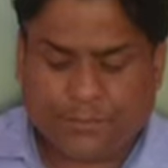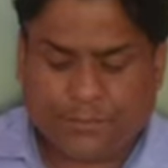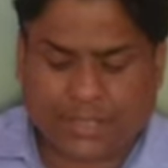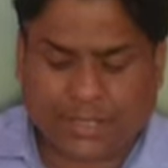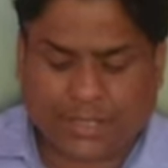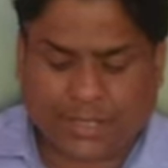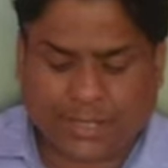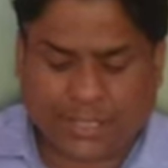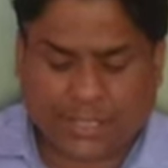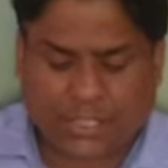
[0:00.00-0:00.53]

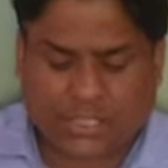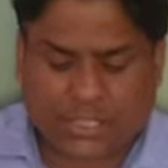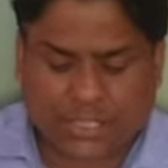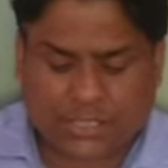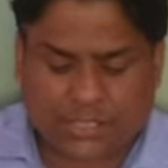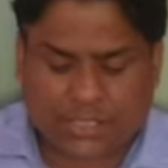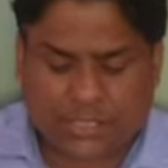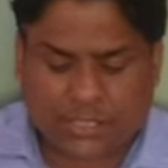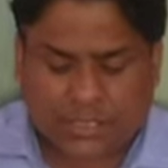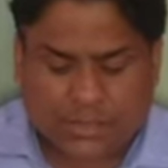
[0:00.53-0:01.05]
The
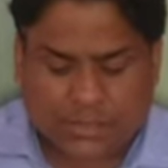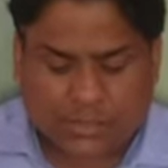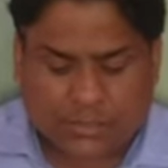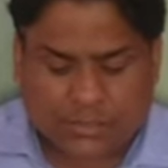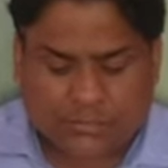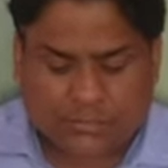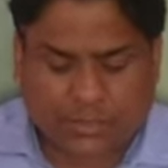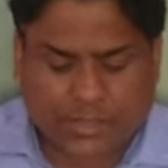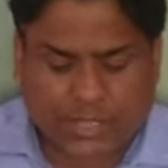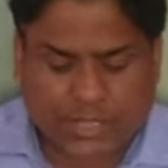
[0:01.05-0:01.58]
regions
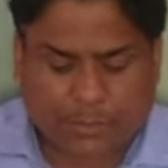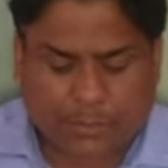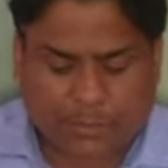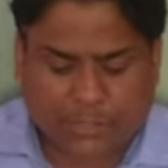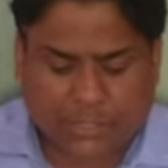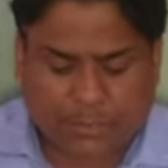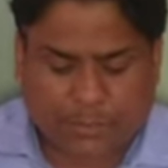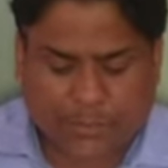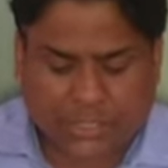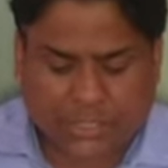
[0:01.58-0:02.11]
where
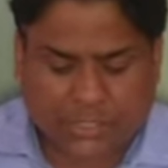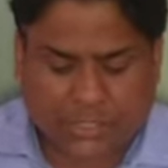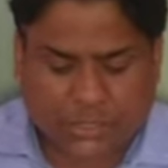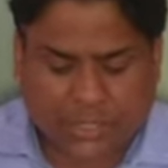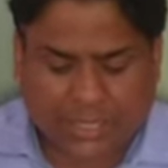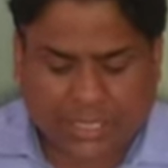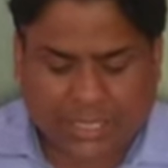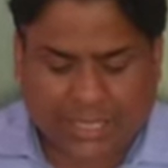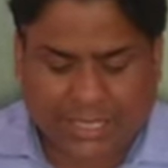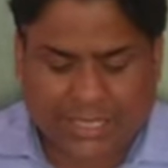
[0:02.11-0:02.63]

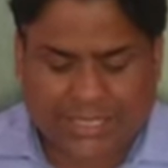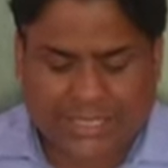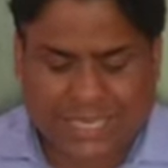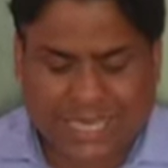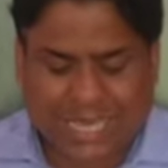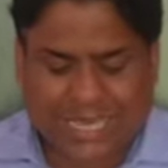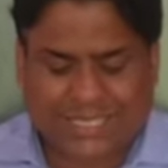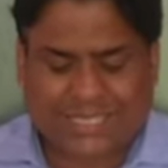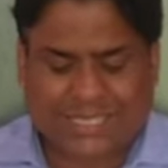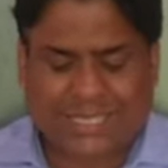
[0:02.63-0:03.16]
precipitation is
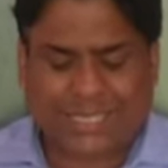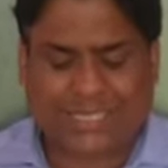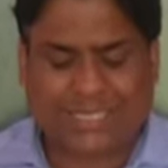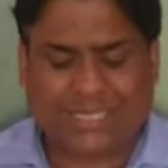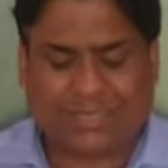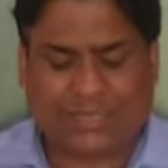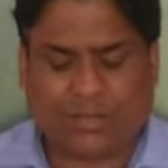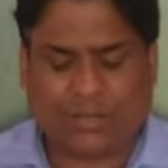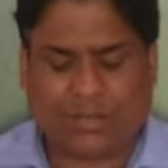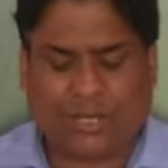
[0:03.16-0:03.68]
excess
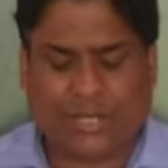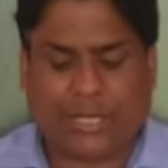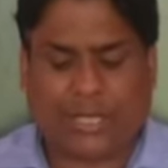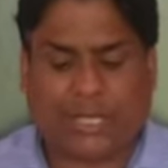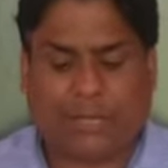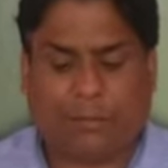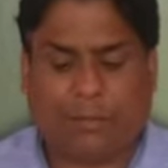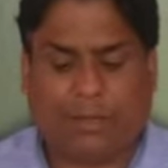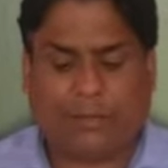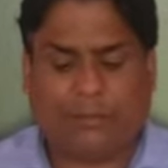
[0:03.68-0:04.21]
is
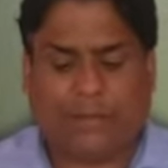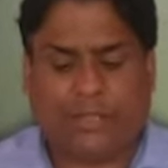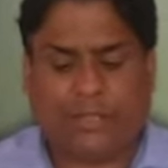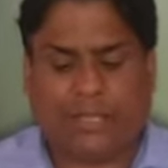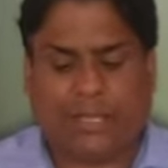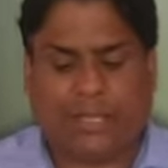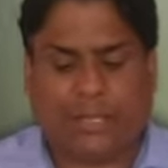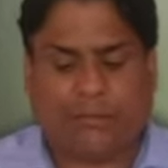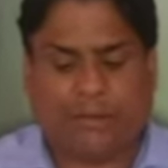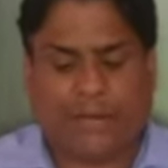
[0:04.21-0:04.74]
located between
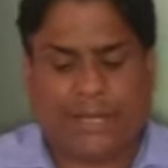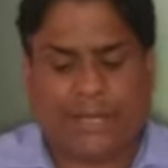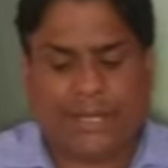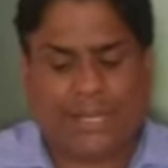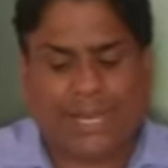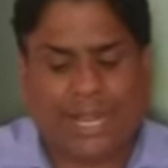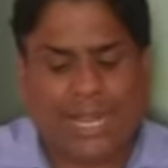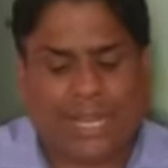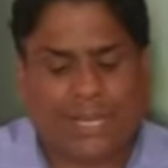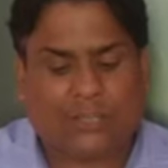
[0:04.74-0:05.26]
the equator
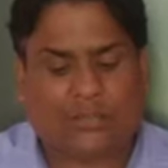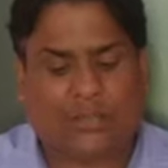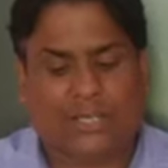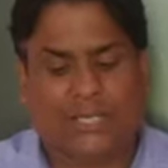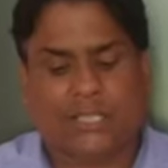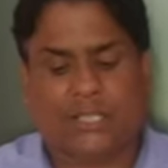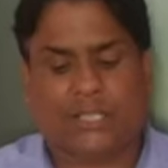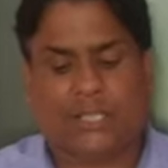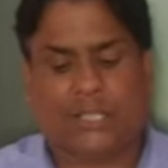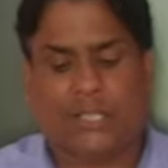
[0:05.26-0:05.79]
and
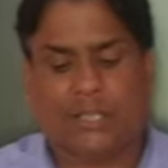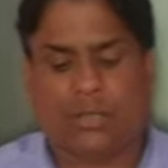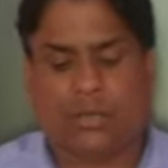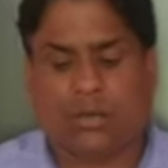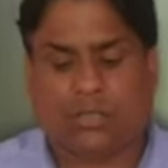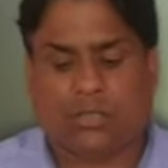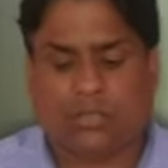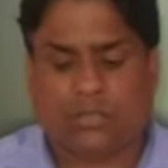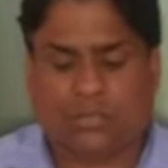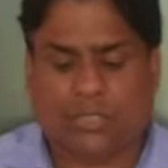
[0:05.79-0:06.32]
20°
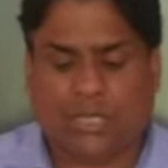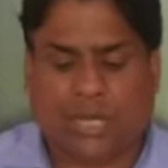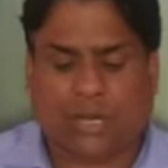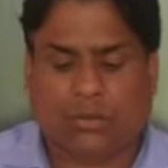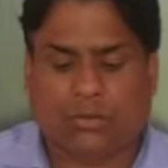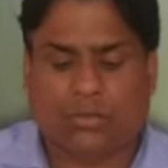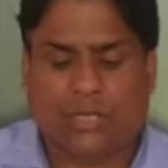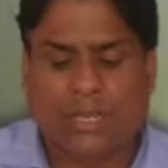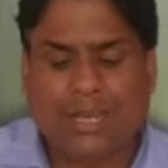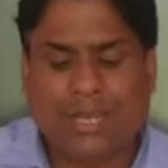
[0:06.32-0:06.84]
north to
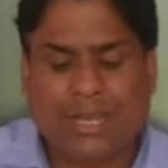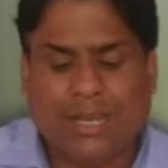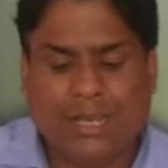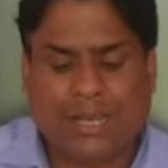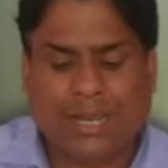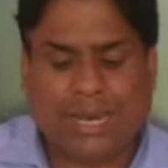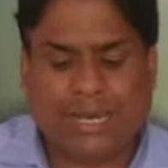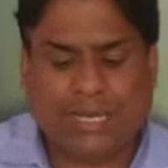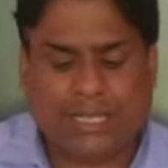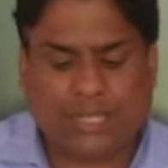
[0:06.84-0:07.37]
south
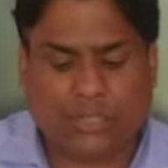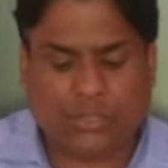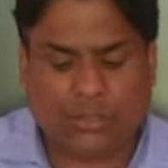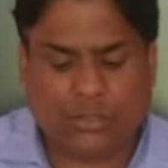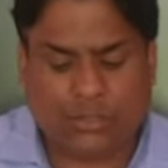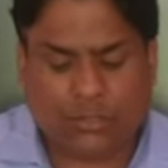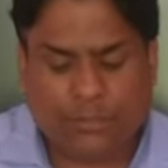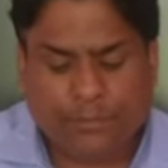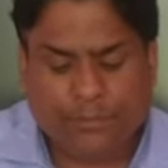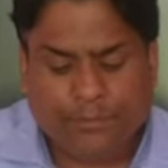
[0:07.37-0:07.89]

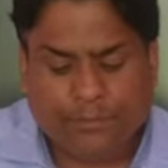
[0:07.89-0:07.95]
latitudes.